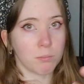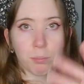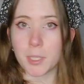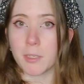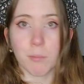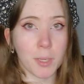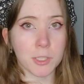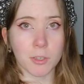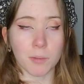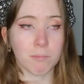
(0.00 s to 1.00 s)
bean
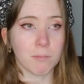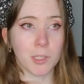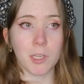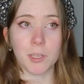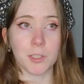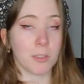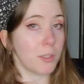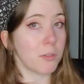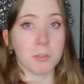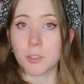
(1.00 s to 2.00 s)
mix up, you
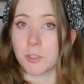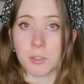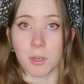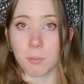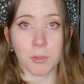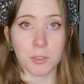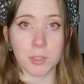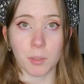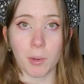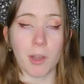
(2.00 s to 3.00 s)
literally just dump this
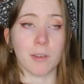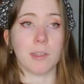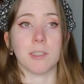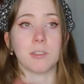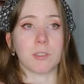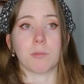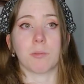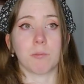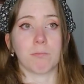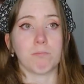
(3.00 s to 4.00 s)
in the pot. It's
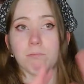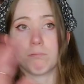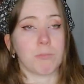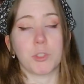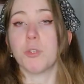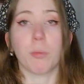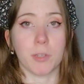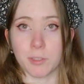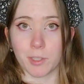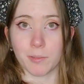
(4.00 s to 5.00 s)
super
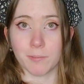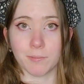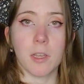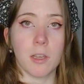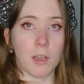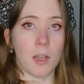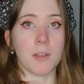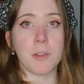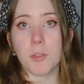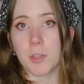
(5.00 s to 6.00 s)
easy.
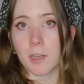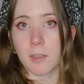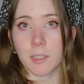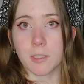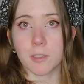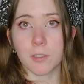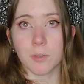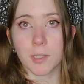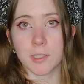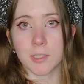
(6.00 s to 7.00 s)
Another thing I like to
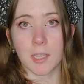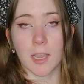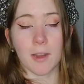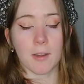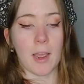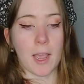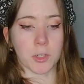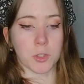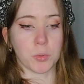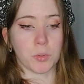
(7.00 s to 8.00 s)
do is get
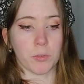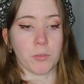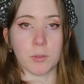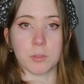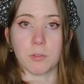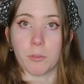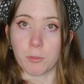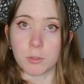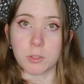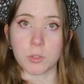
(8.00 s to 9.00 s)
actual frozen
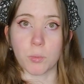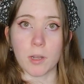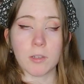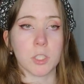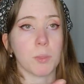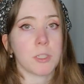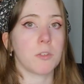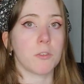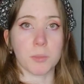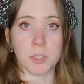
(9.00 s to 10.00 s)
fruits as well,
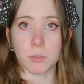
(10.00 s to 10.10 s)
especially for my